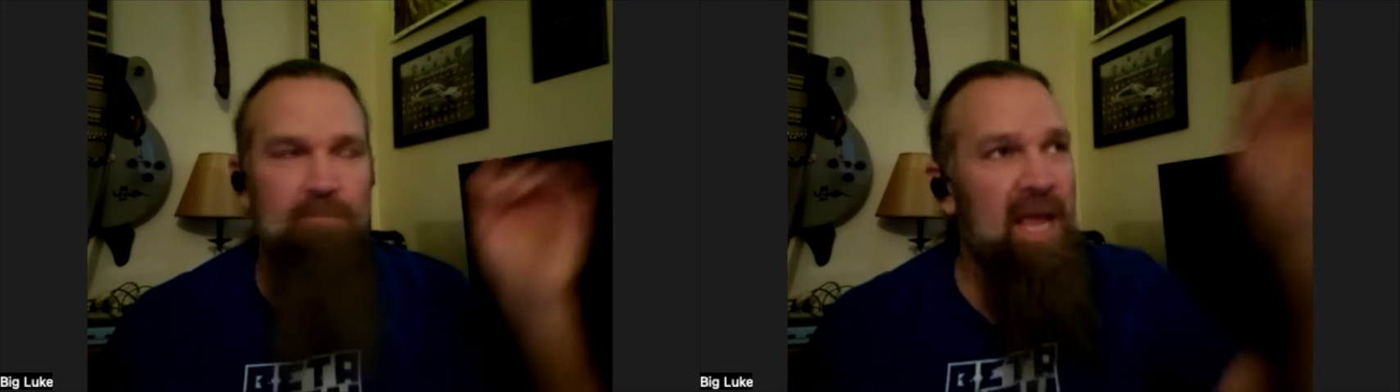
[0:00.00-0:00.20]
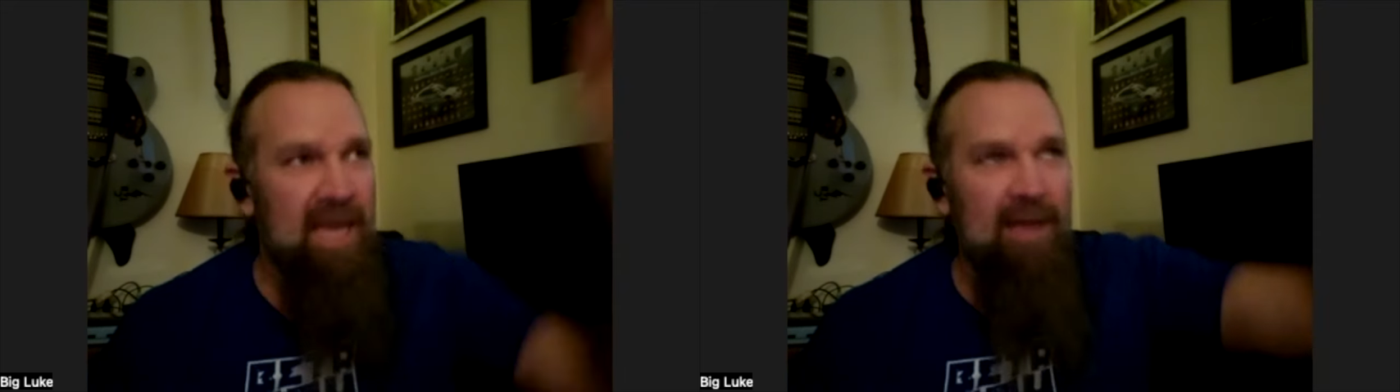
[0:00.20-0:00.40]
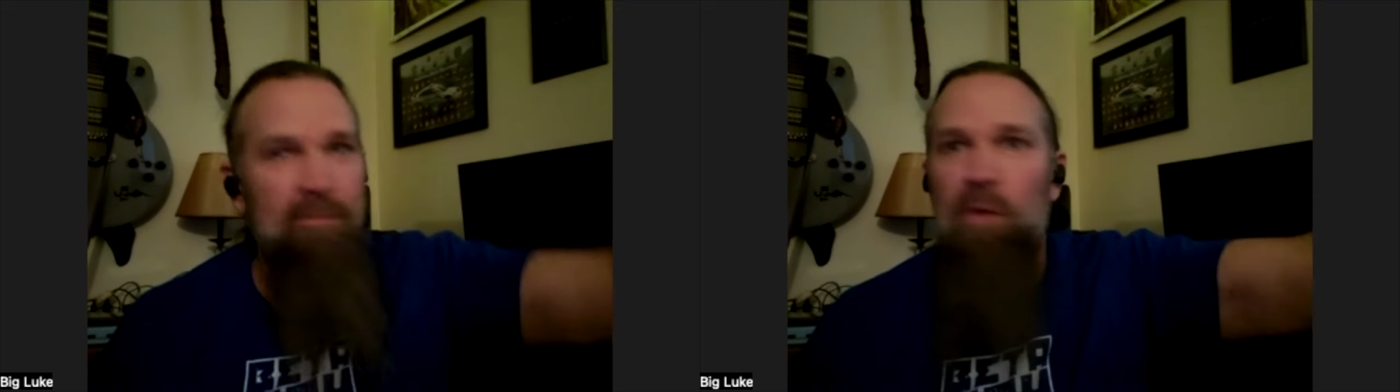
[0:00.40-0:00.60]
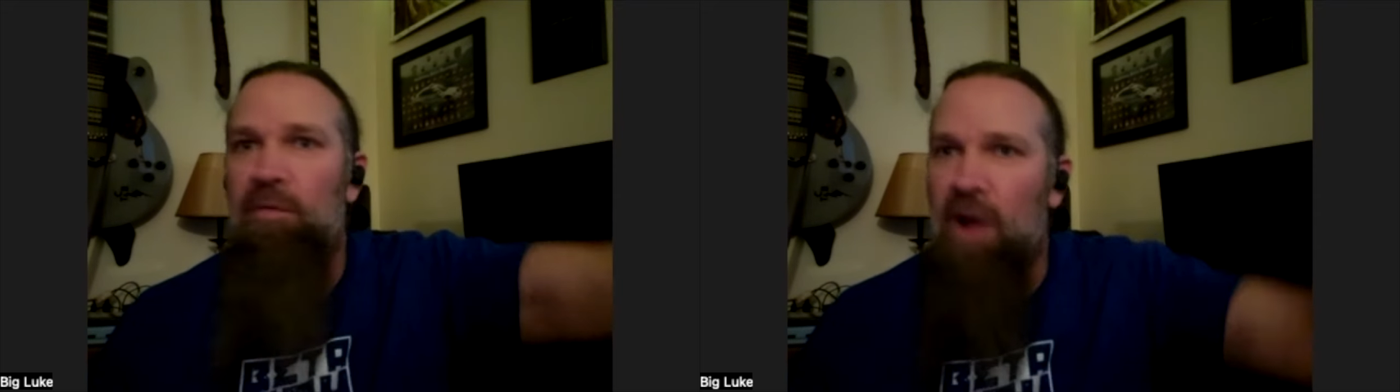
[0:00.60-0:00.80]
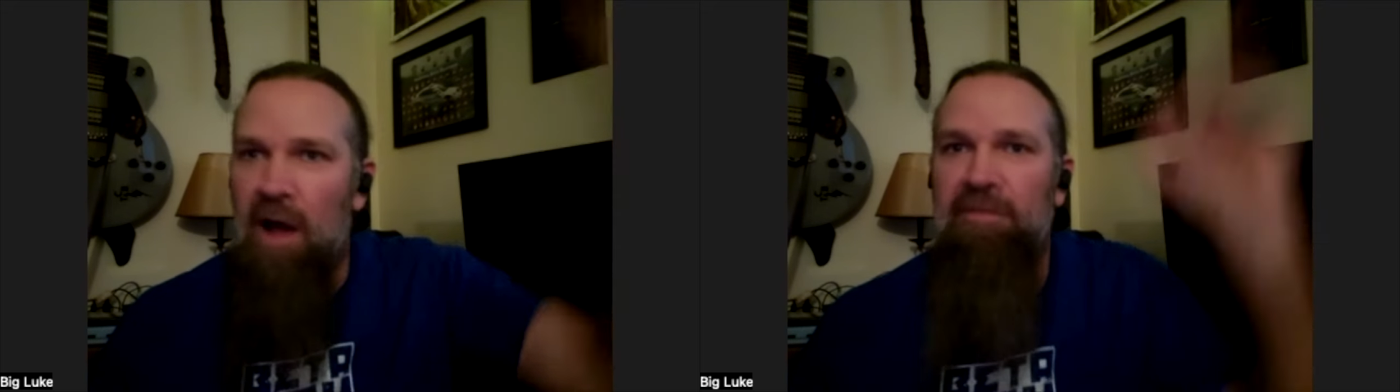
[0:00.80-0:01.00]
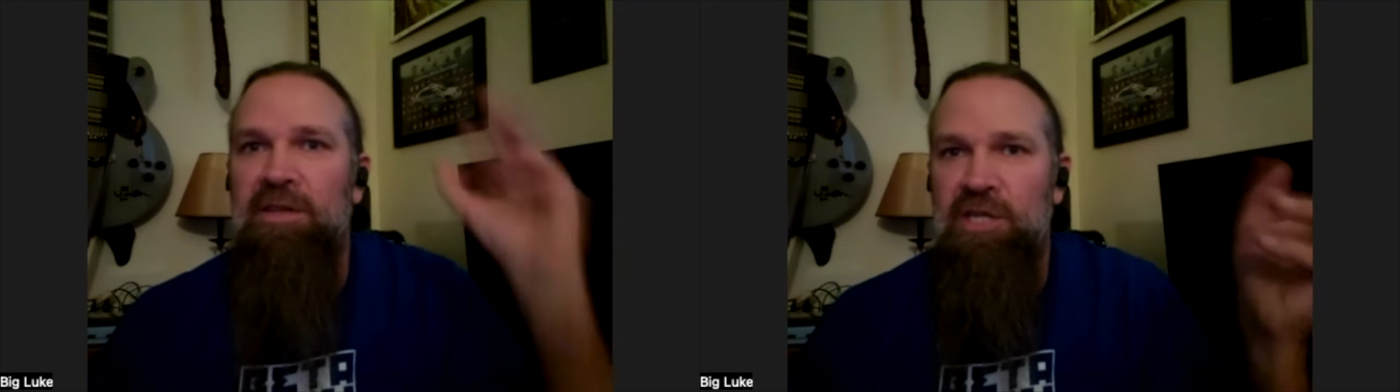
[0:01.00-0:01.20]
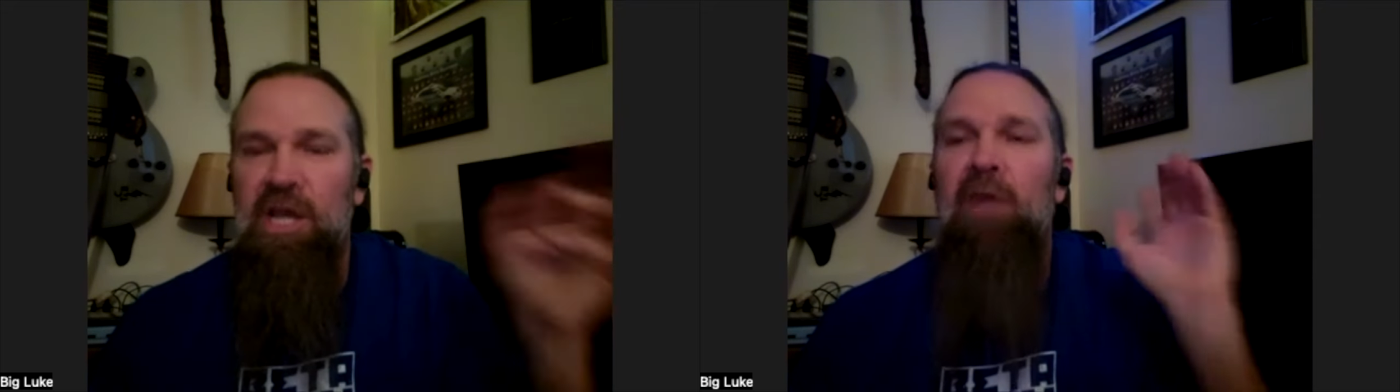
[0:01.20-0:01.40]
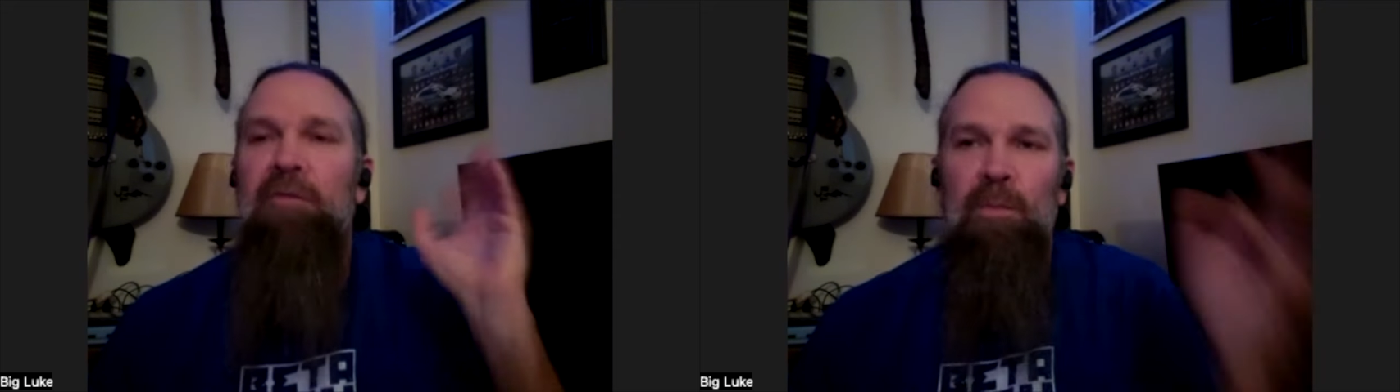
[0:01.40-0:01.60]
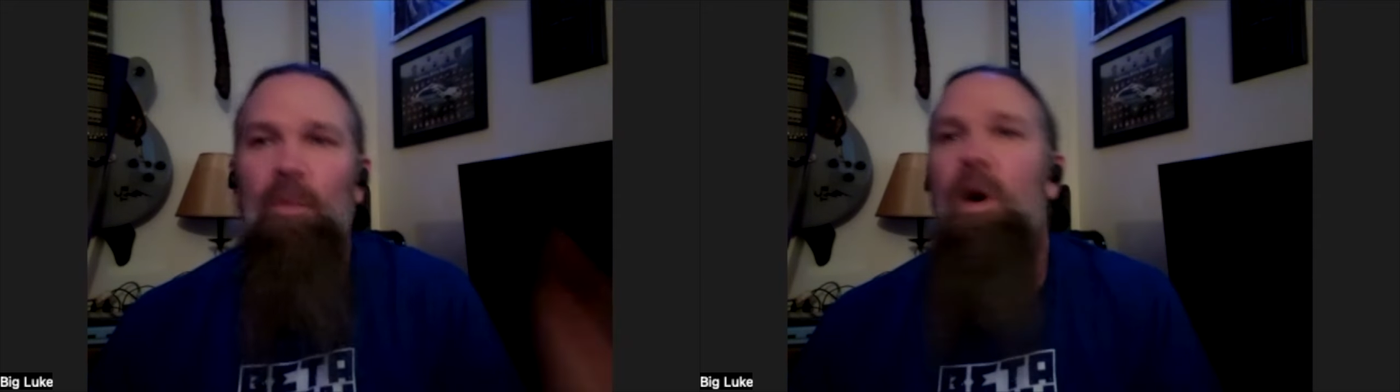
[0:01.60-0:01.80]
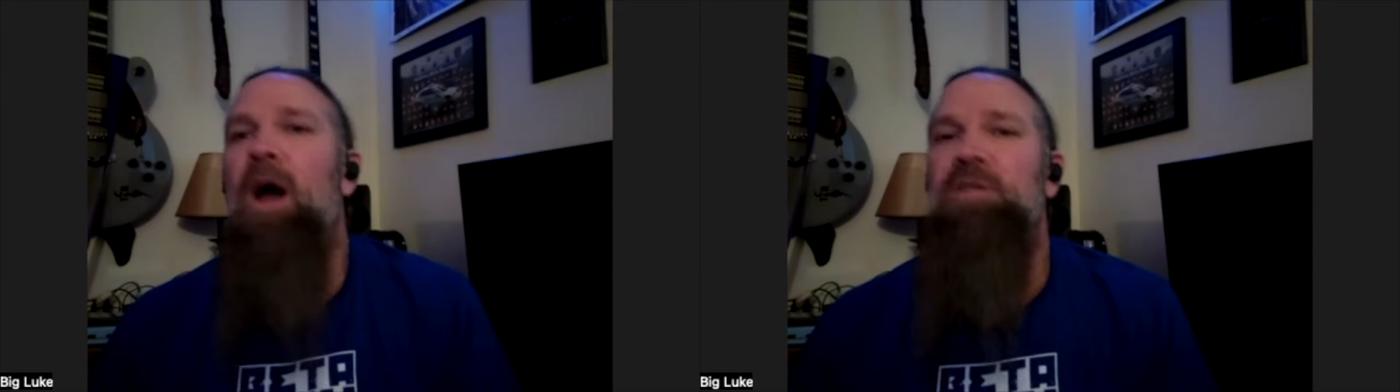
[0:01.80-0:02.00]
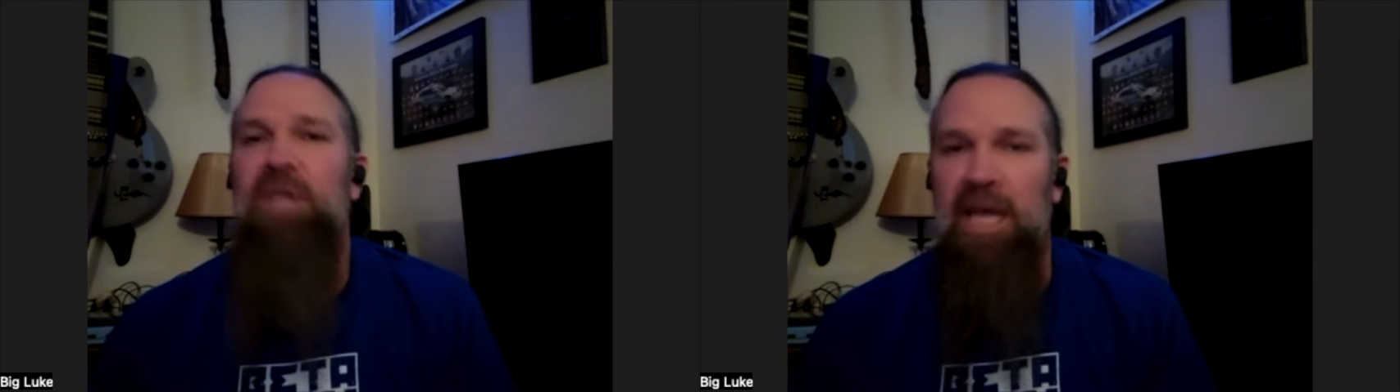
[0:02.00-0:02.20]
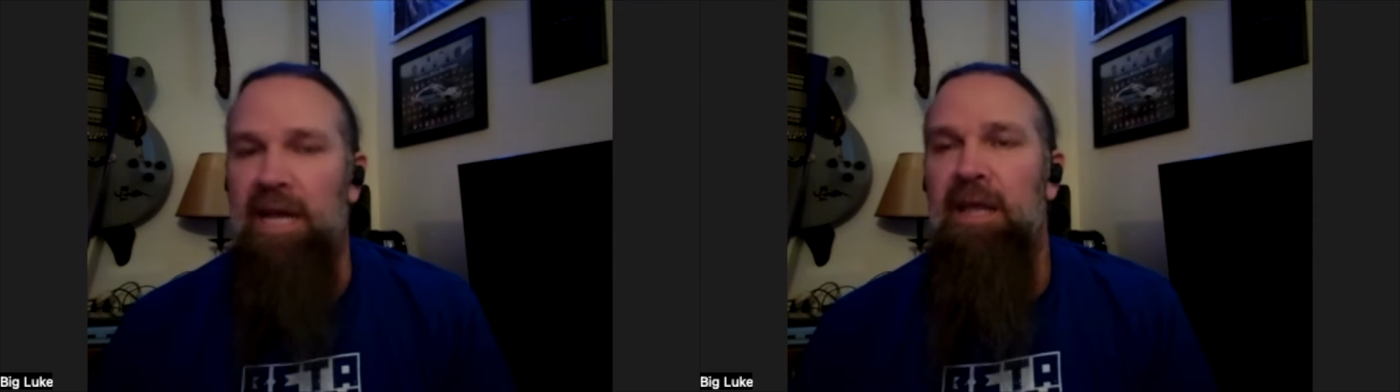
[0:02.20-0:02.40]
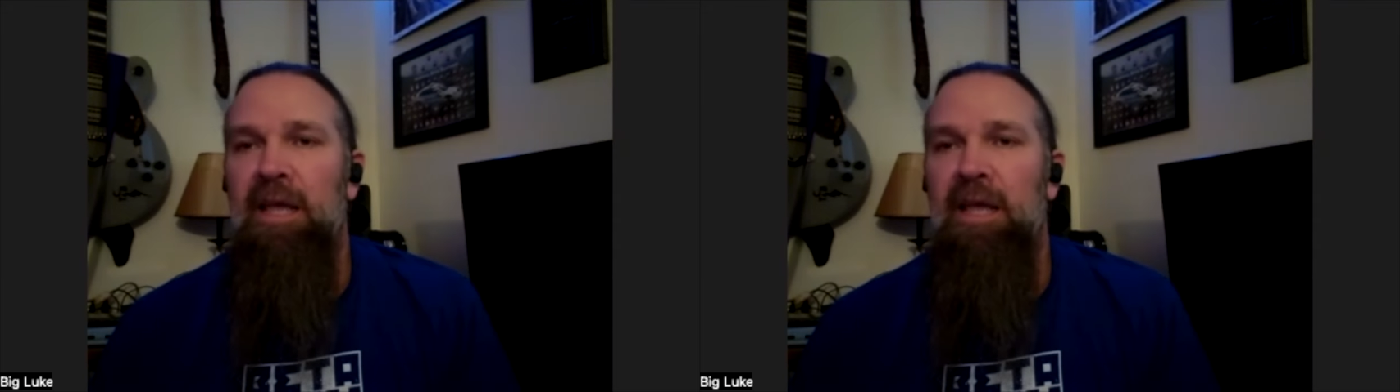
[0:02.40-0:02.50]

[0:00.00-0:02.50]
picking a movie off the shelf and watching it.